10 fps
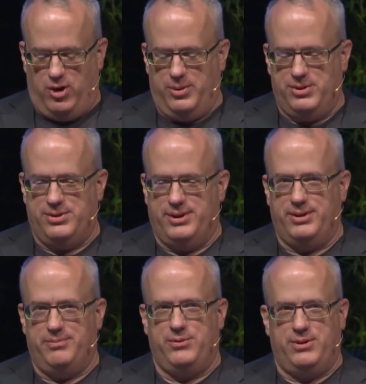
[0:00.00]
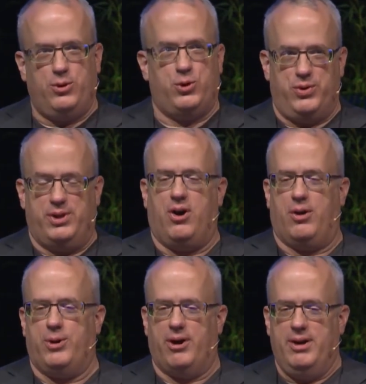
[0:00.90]
are always torturing the
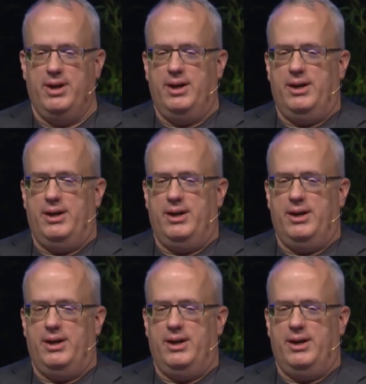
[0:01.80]
hardware.